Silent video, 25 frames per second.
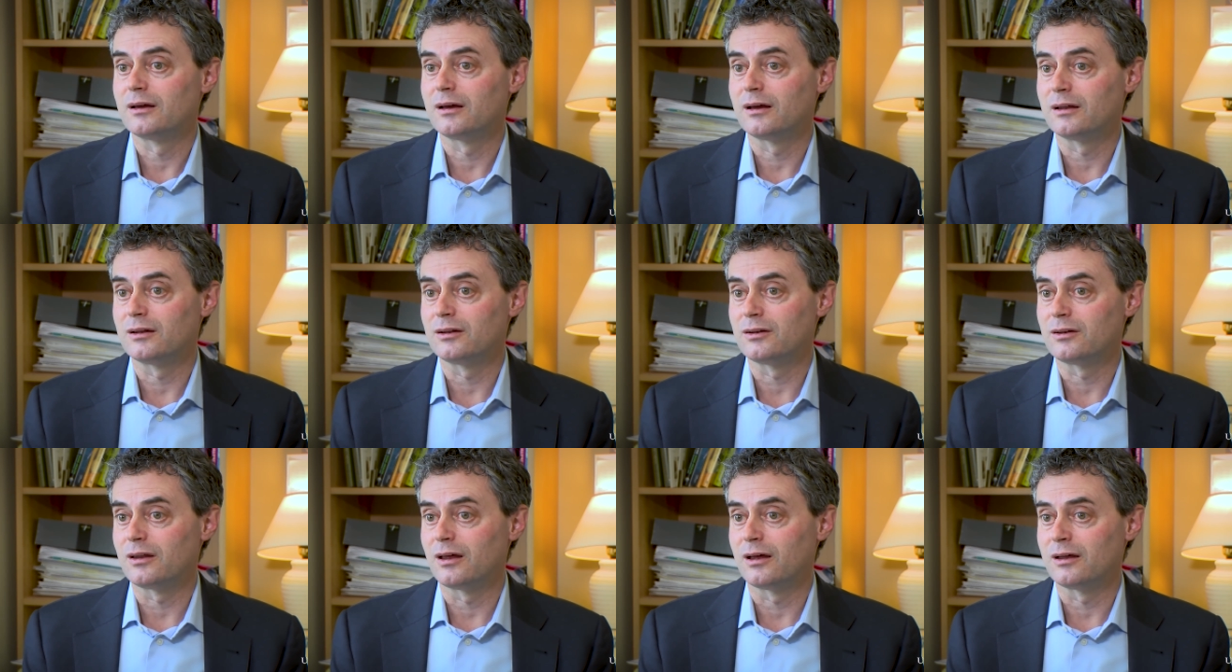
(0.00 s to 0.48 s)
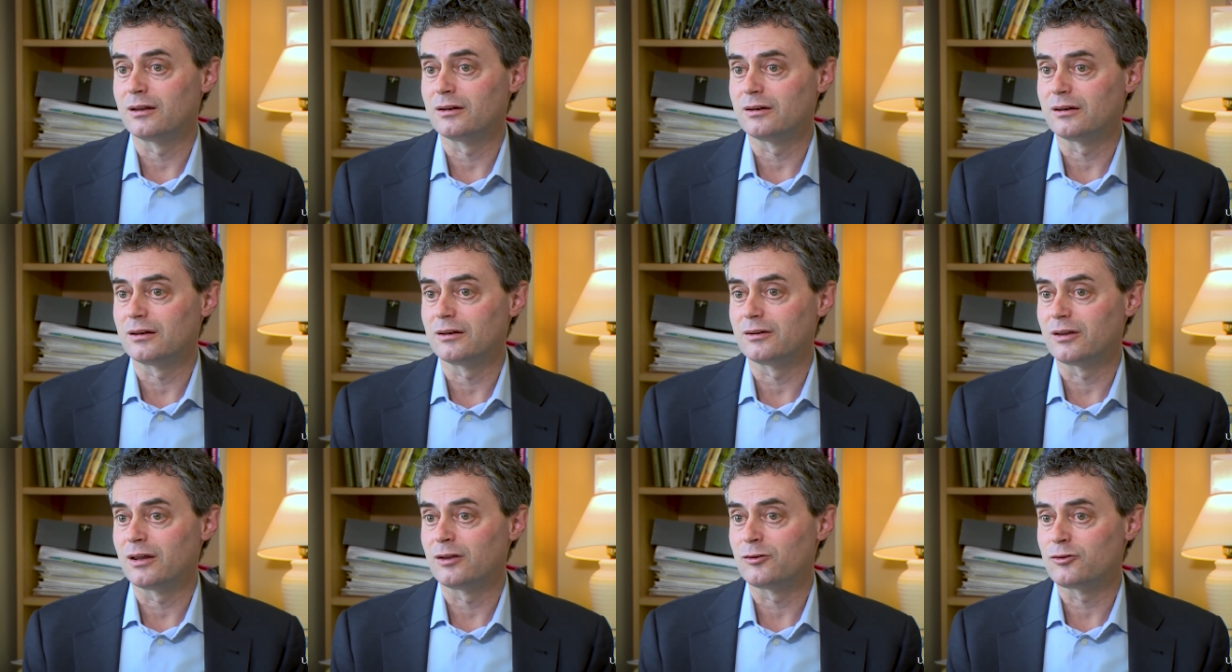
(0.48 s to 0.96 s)
And,
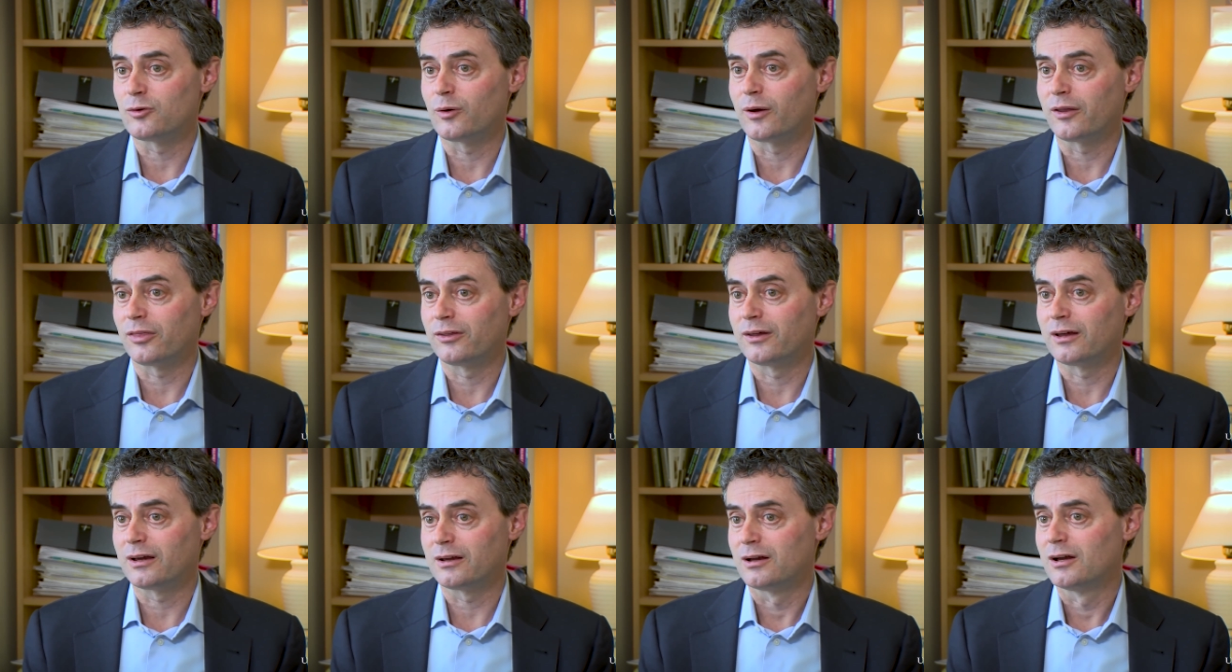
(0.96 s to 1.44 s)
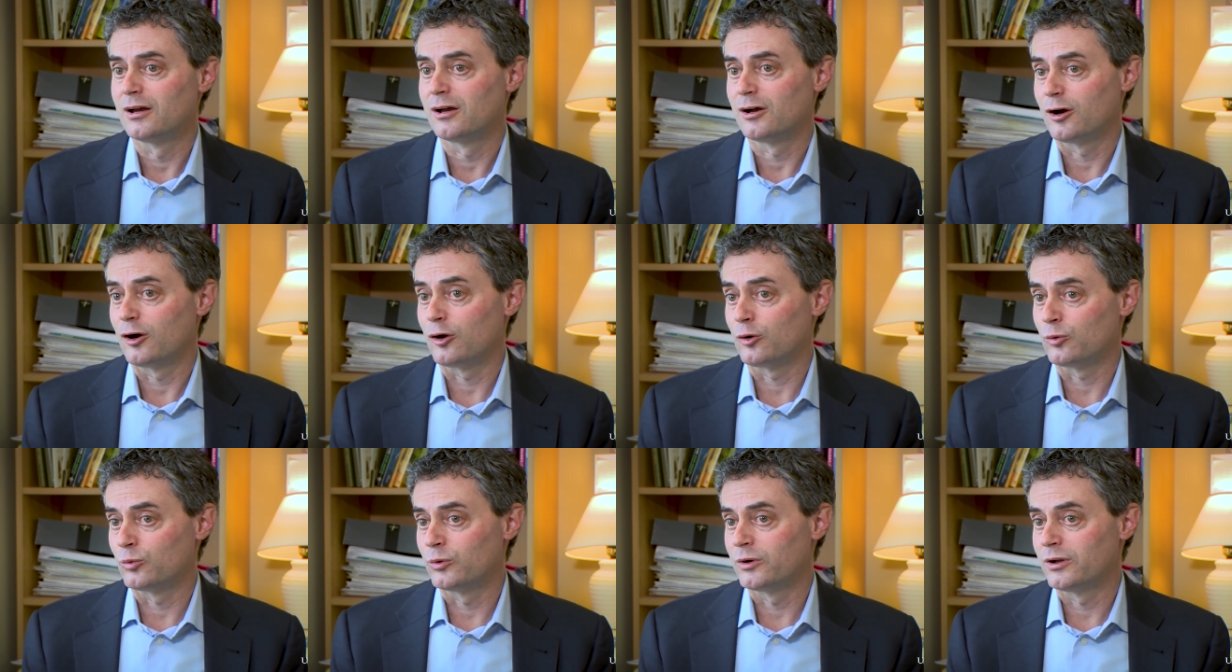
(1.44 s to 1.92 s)
and, and so I think
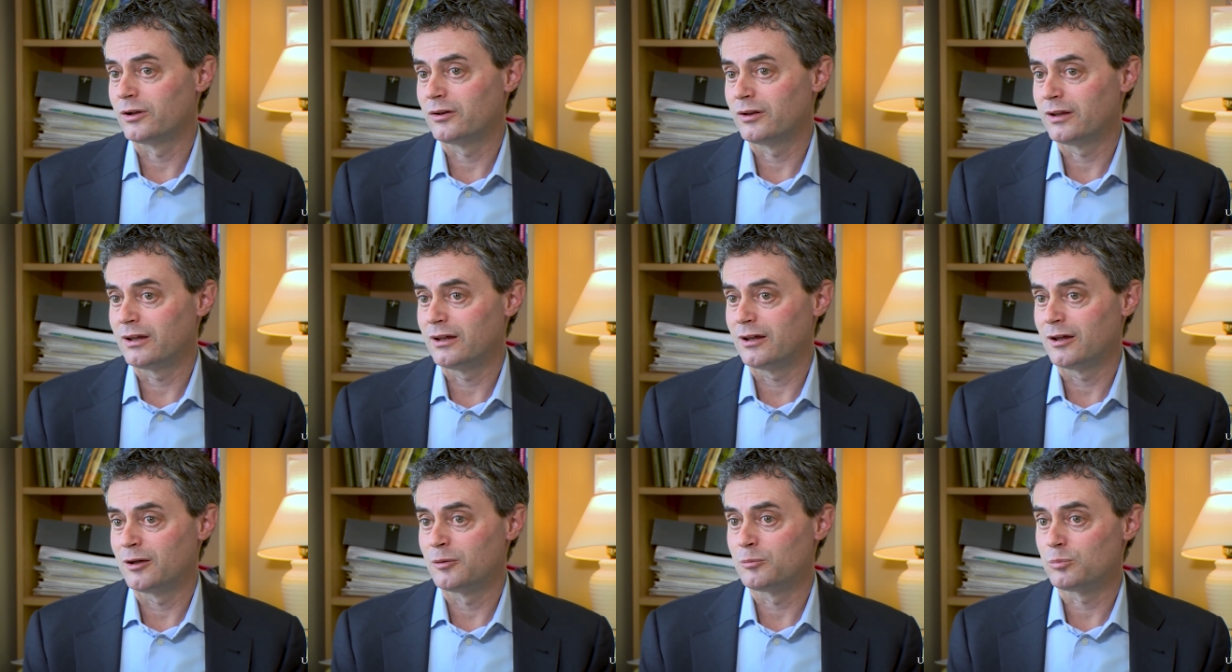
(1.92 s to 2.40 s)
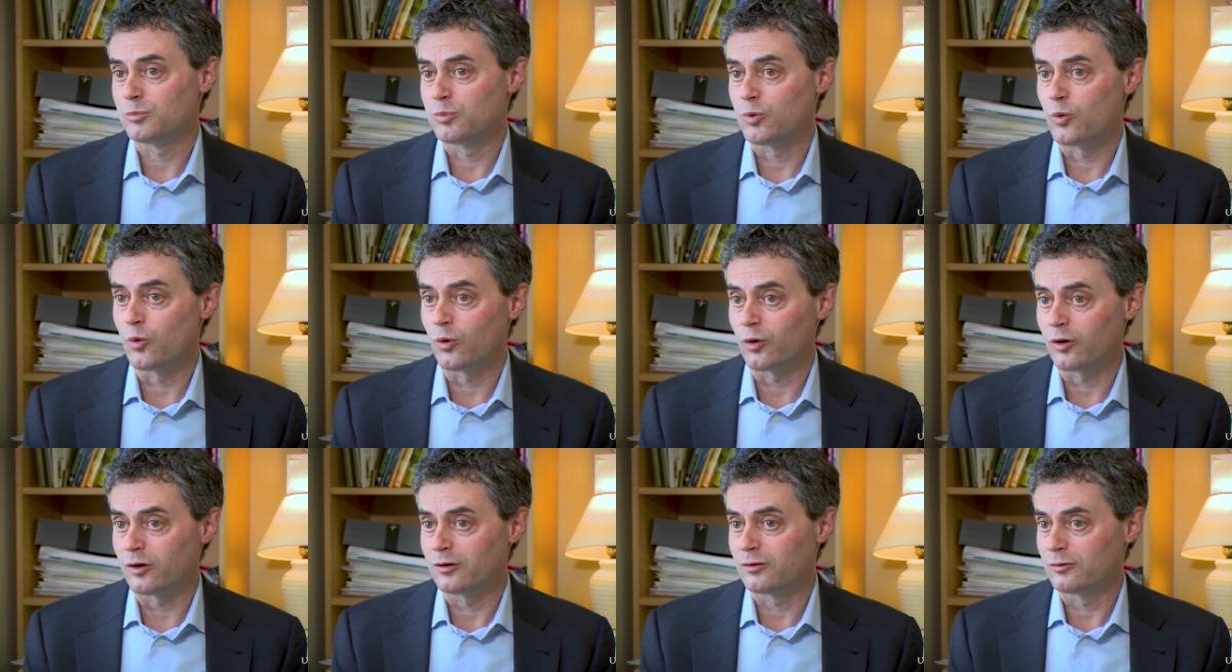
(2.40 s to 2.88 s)
a really
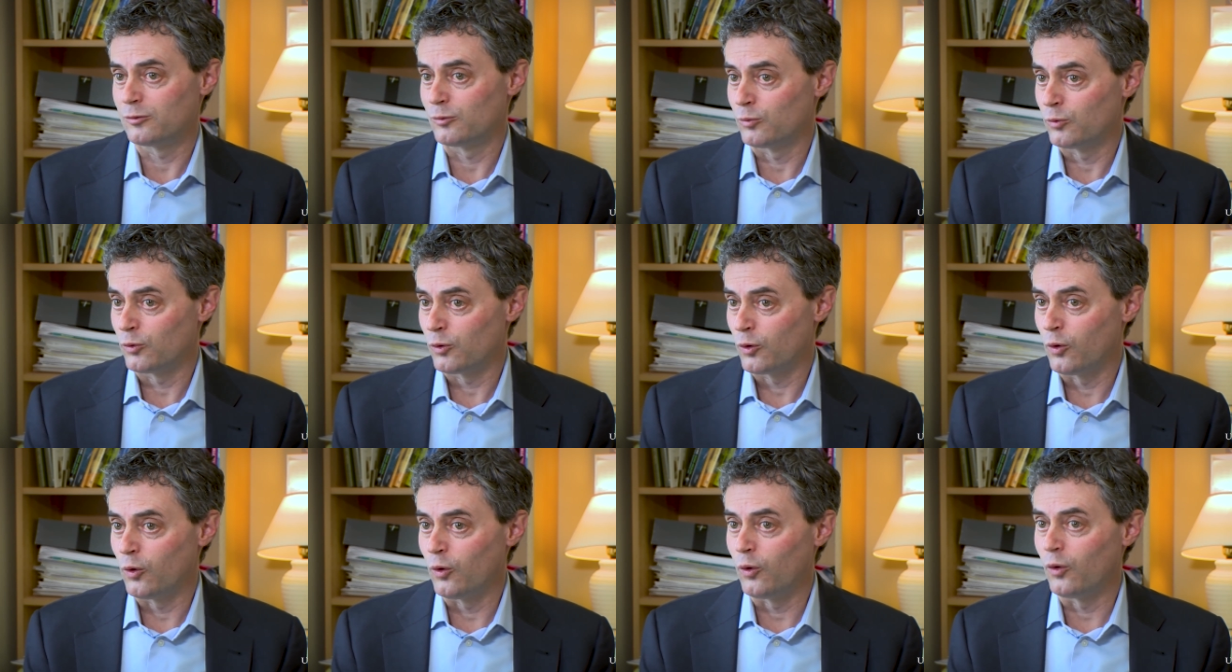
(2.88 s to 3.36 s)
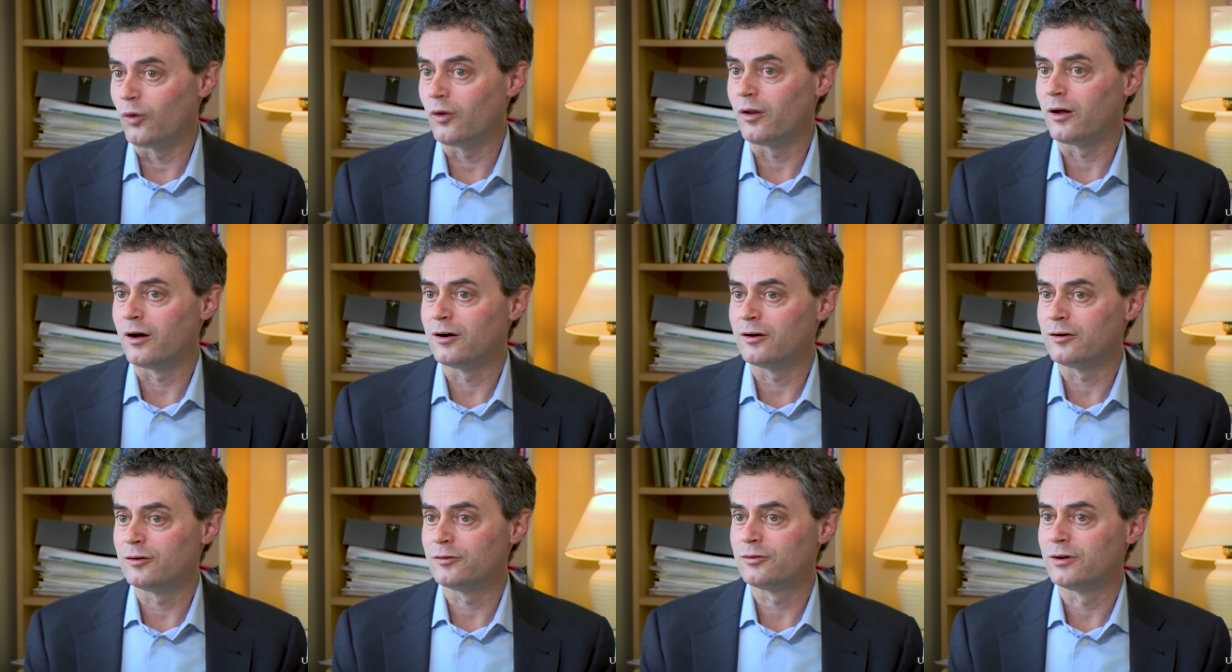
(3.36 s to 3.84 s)
important role
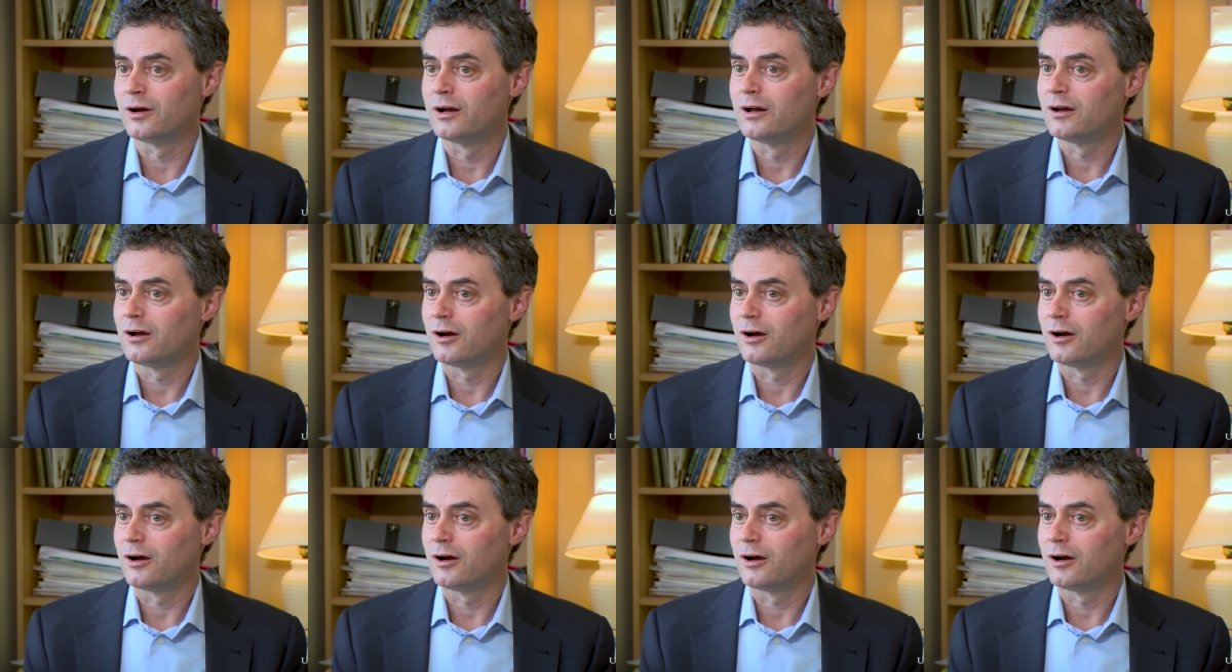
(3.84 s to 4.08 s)
of